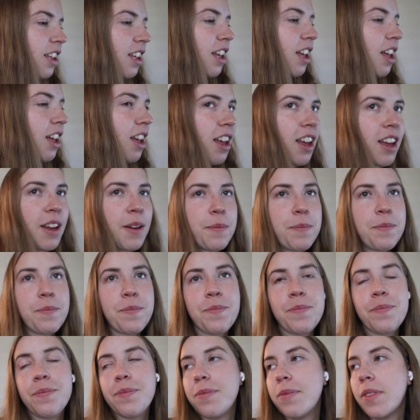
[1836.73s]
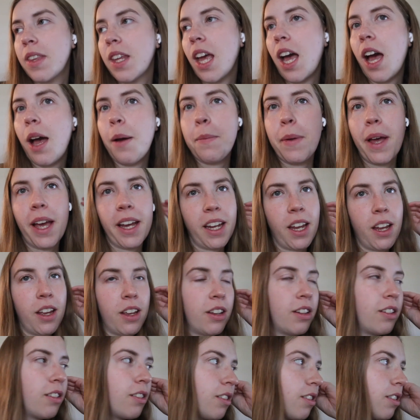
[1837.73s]
I'm back
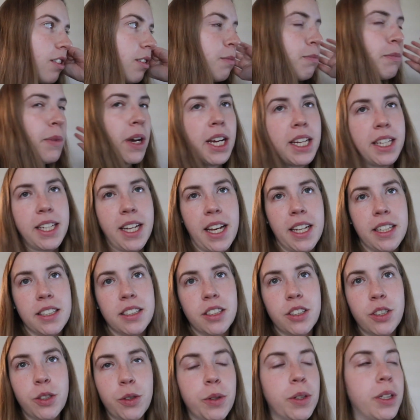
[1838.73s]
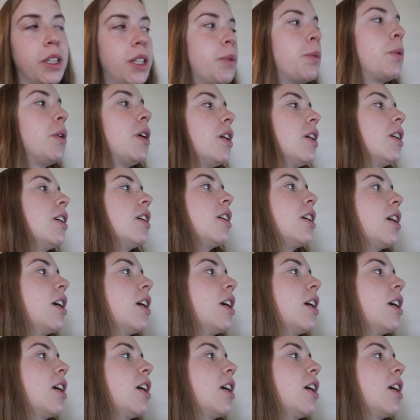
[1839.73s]
at my desk doing work.